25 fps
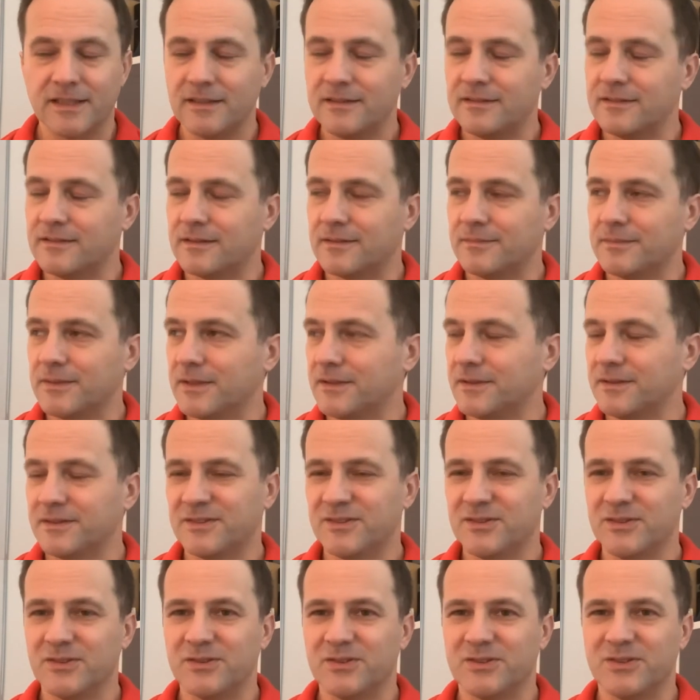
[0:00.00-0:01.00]
I mean,
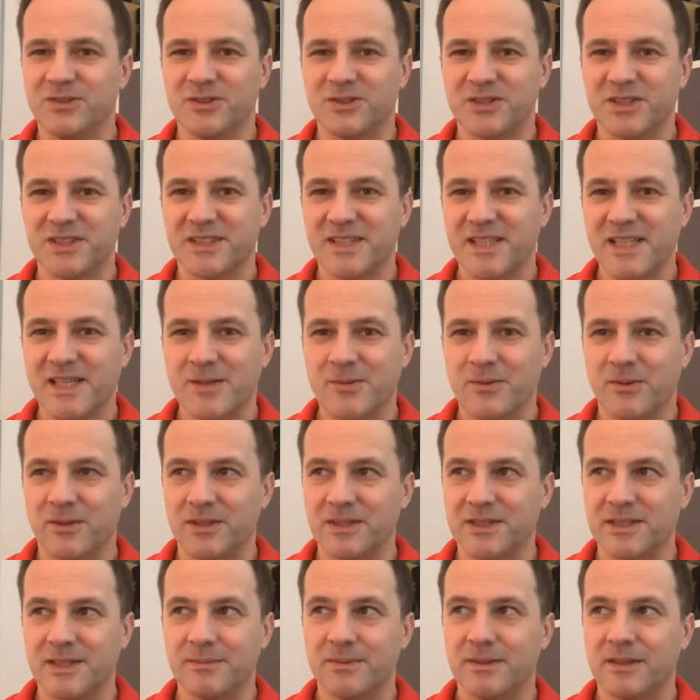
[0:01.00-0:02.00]
not just air
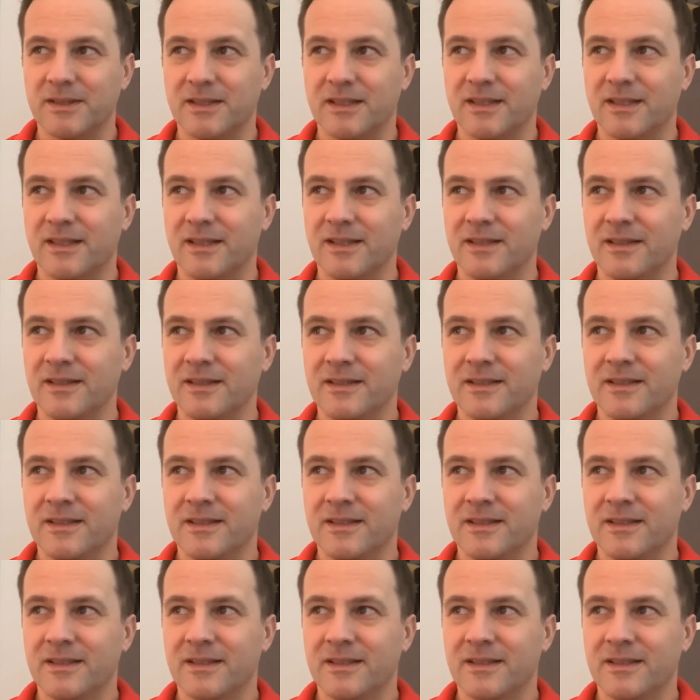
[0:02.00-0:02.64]
quality, but